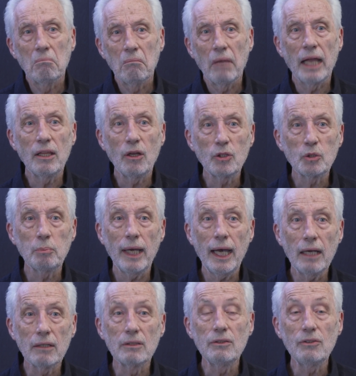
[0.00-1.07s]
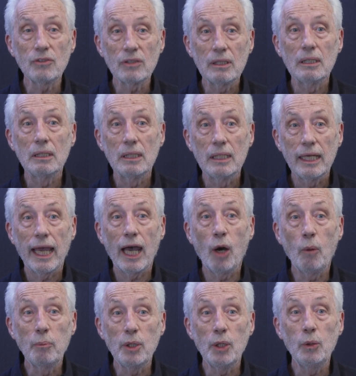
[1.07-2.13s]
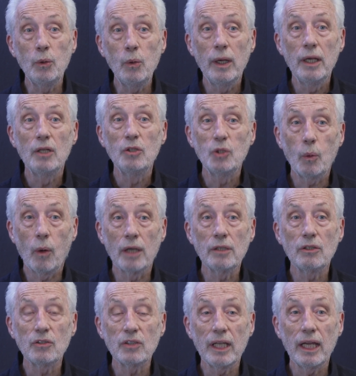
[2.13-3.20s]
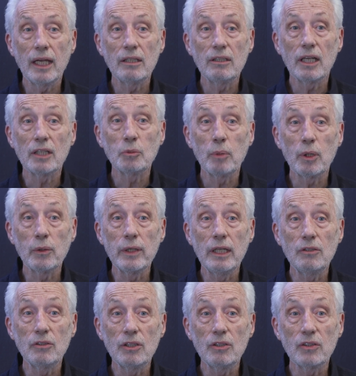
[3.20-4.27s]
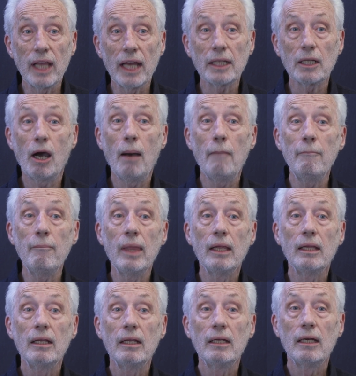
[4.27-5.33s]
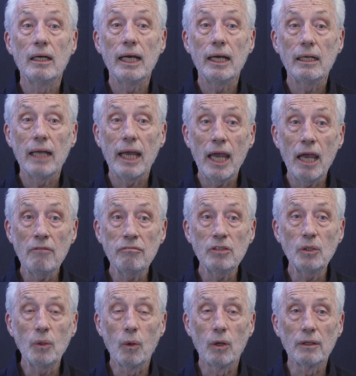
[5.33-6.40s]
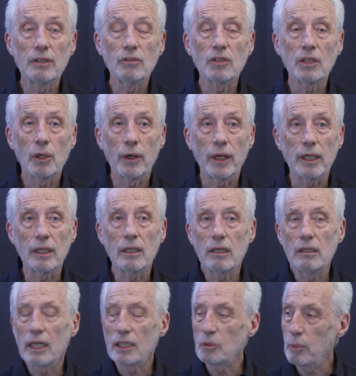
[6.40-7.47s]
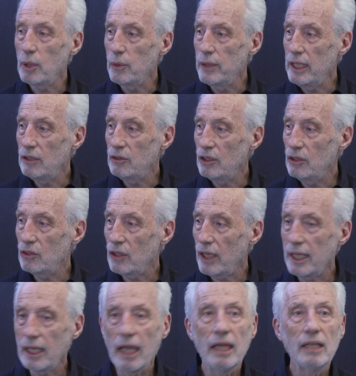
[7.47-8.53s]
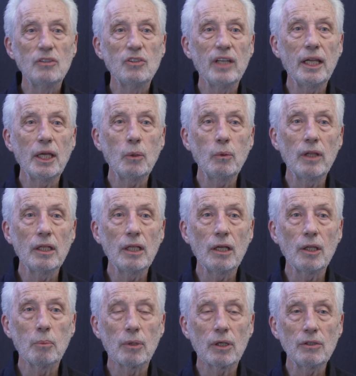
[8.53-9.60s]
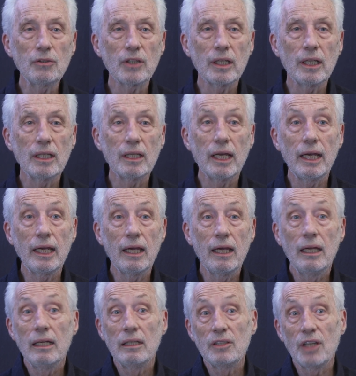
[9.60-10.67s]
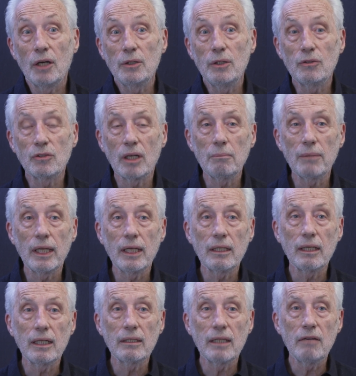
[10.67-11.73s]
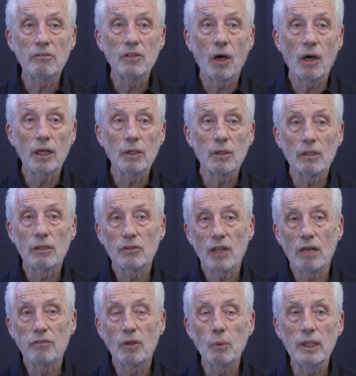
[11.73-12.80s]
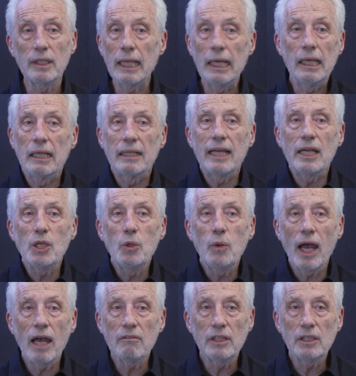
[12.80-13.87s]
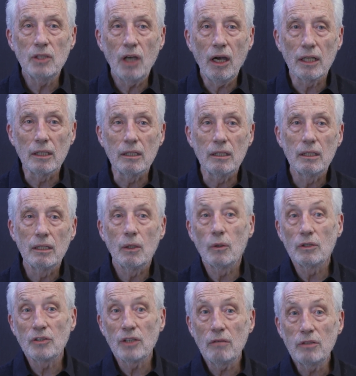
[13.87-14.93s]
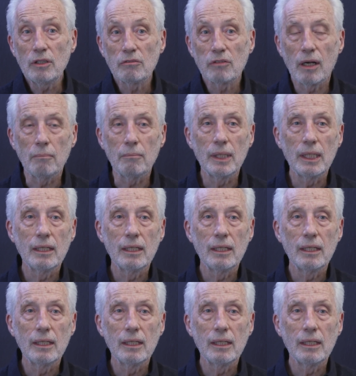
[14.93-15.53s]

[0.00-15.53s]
And those patterns help you to understand experiences that come after all this learning. Experiences like sitting with another person and they tell you something that they've done or suffered with that you haven't done or suffered from.